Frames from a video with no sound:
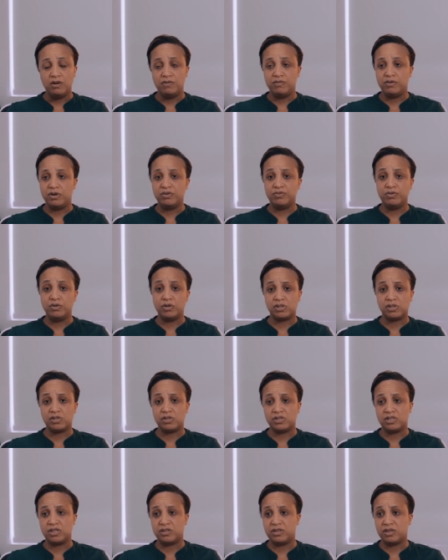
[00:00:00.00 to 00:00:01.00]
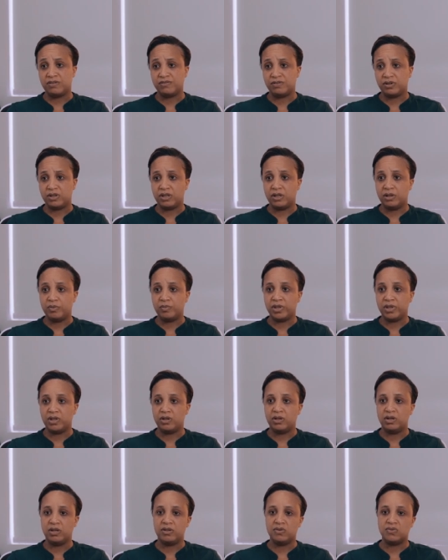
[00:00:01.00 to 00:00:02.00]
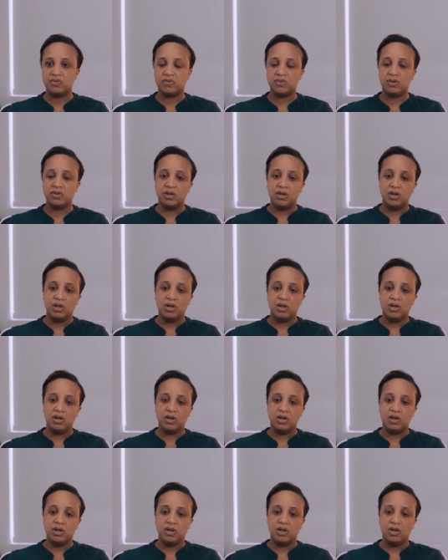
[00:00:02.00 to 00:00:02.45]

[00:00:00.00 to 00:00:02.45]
very focused on South Africa because